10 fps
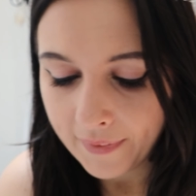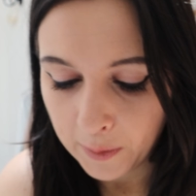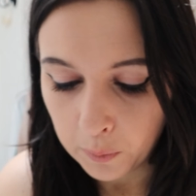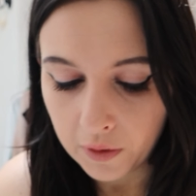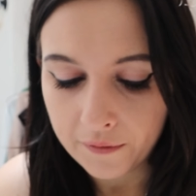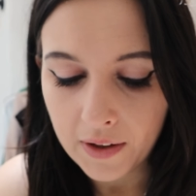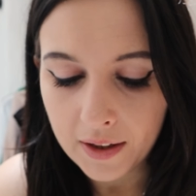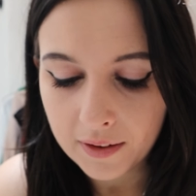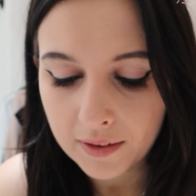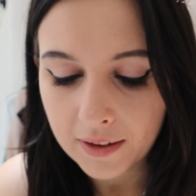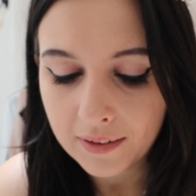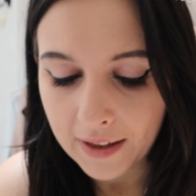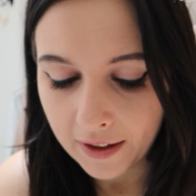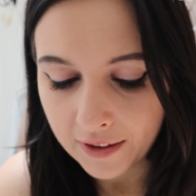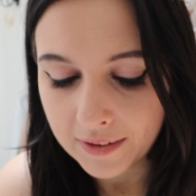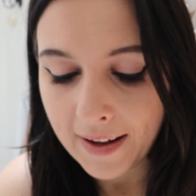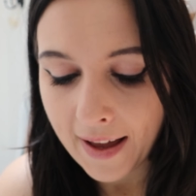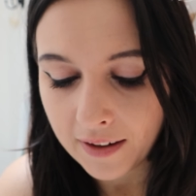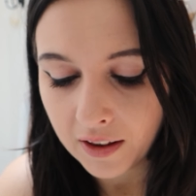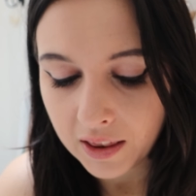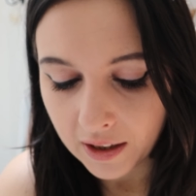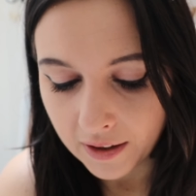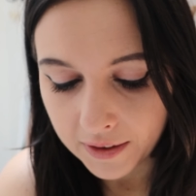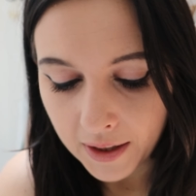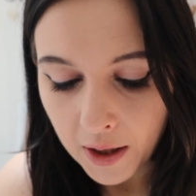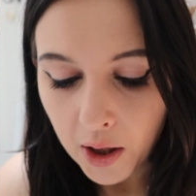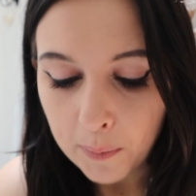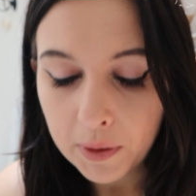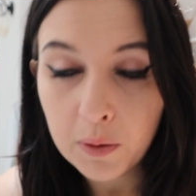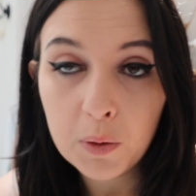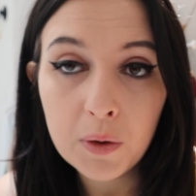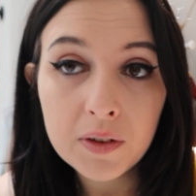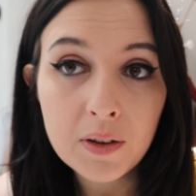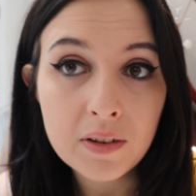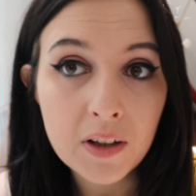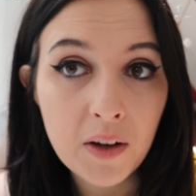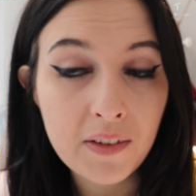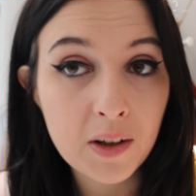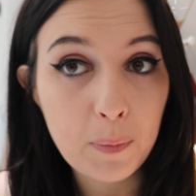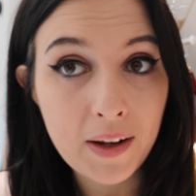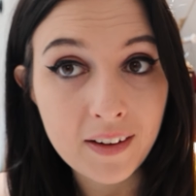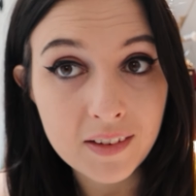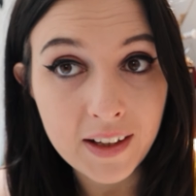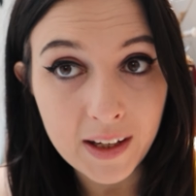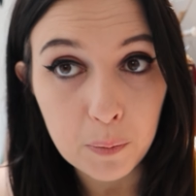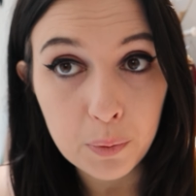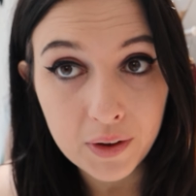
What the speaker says: Edward I, II and III, but it also served as a place to keep